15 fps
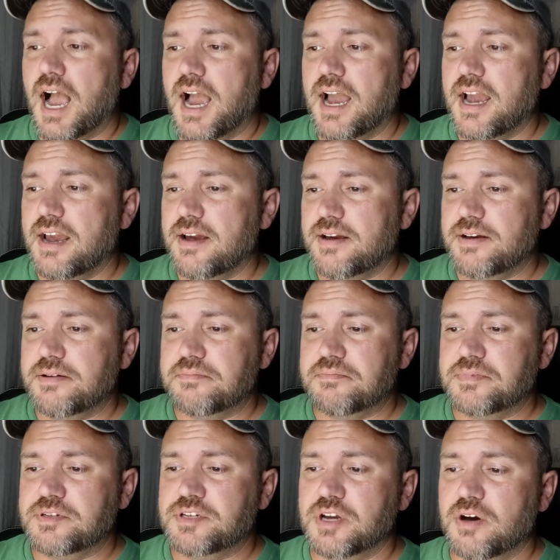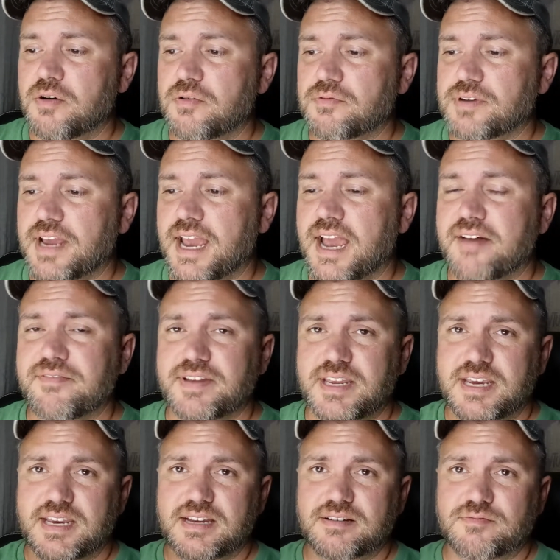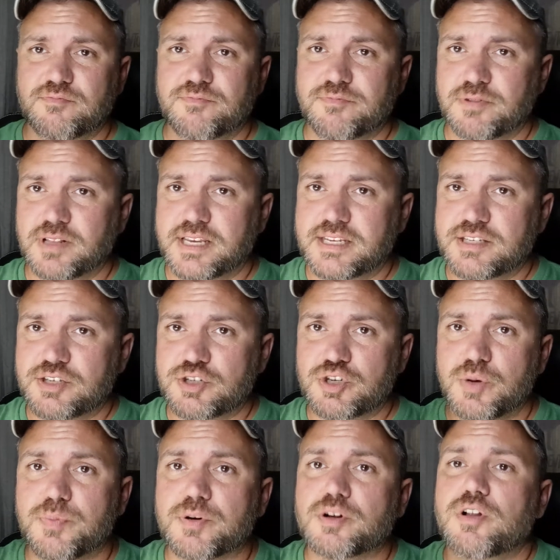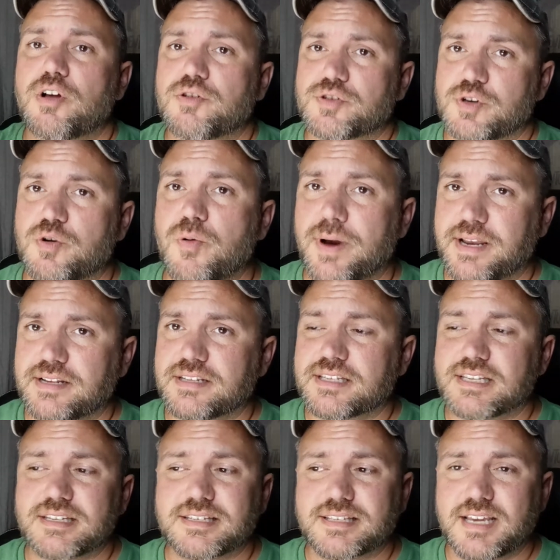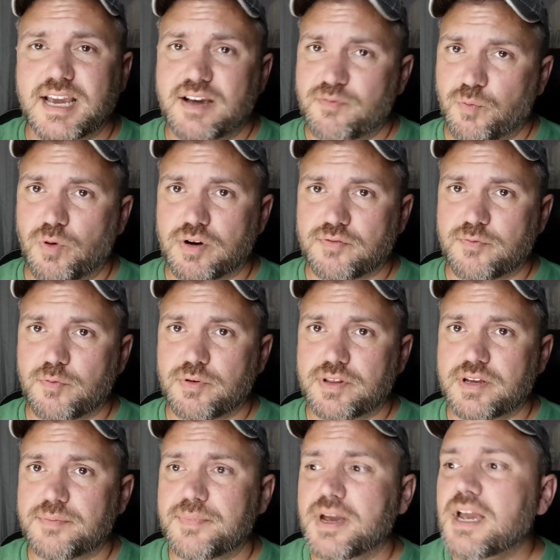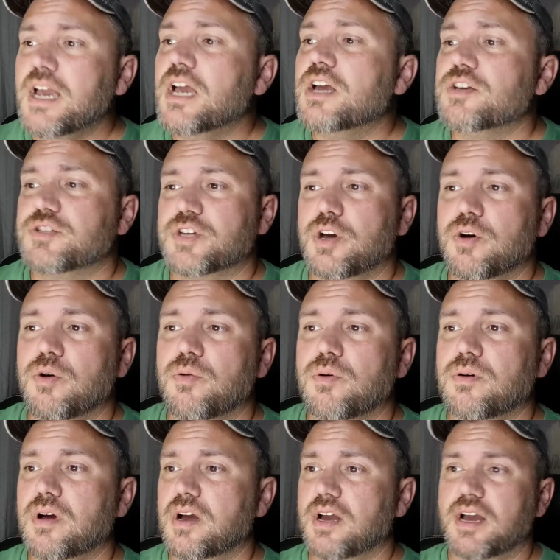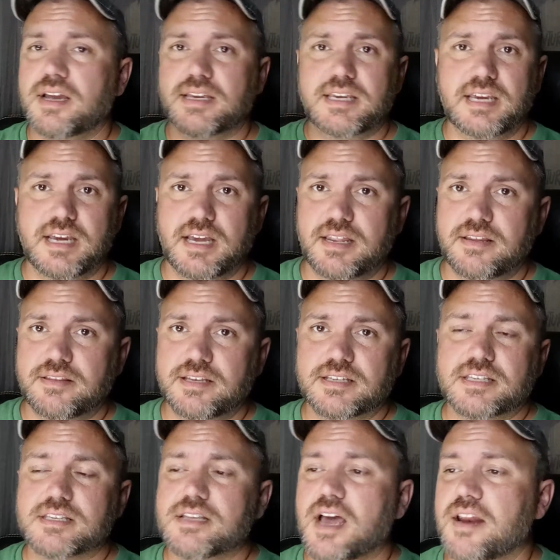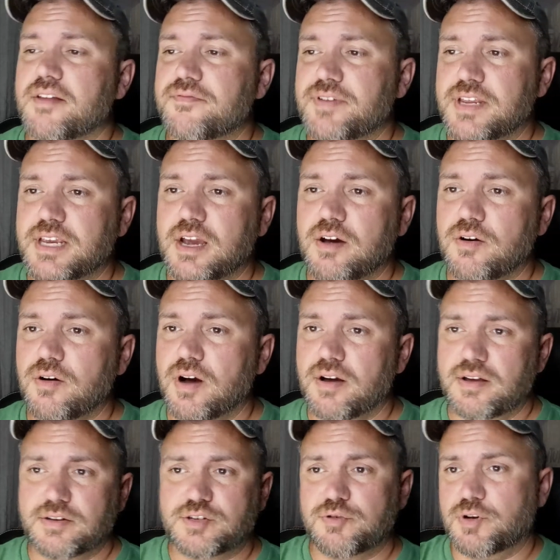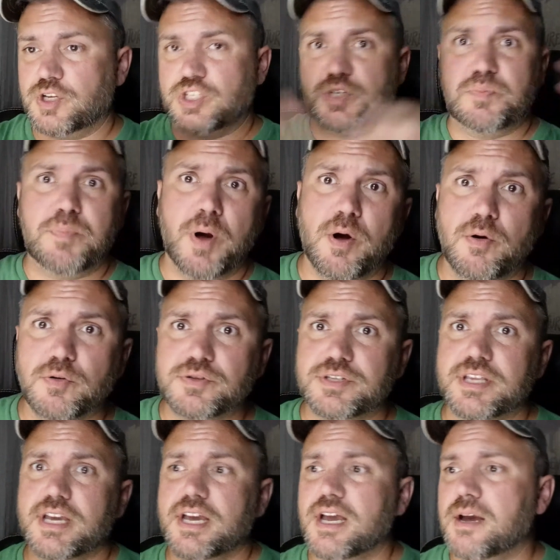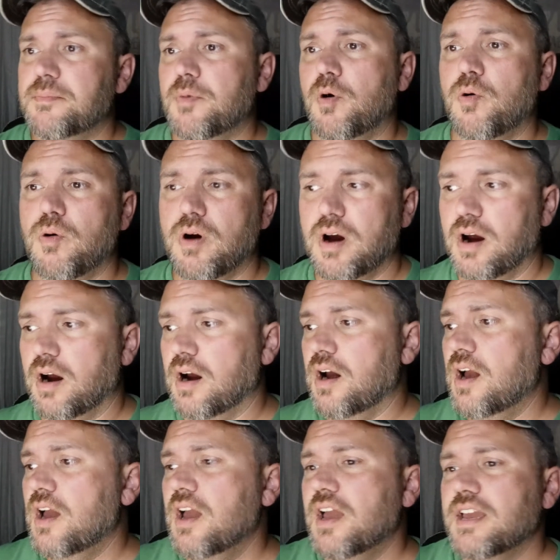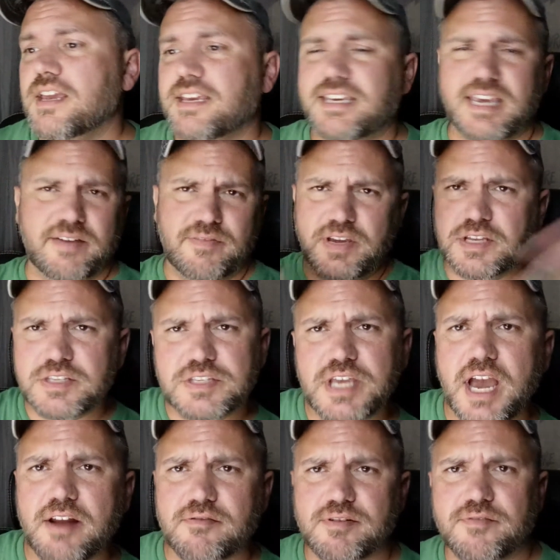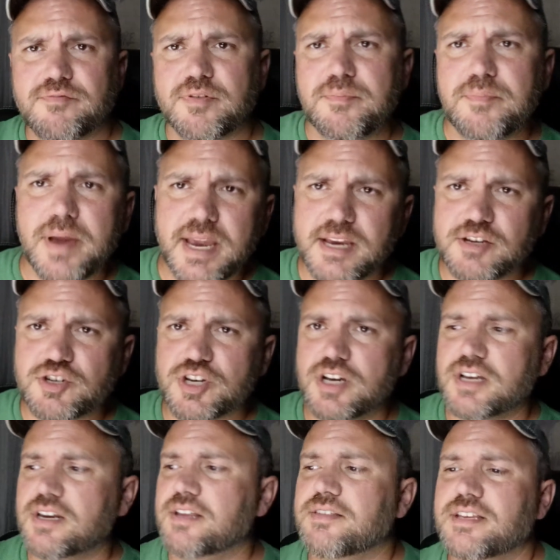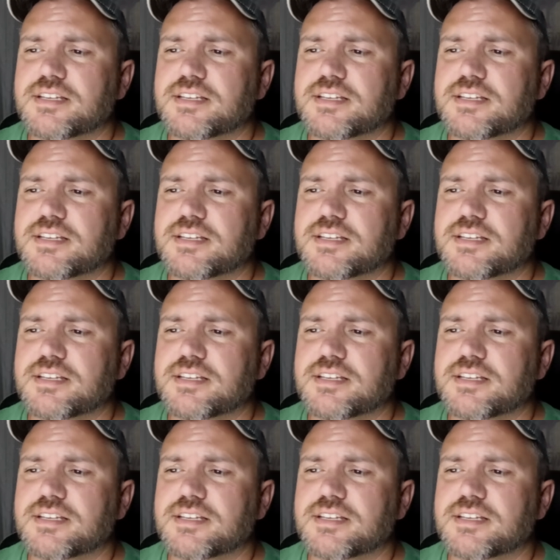I don't have any really super close acquaintances that have worked for them. So, again, this is not a video to expose them or give insider information.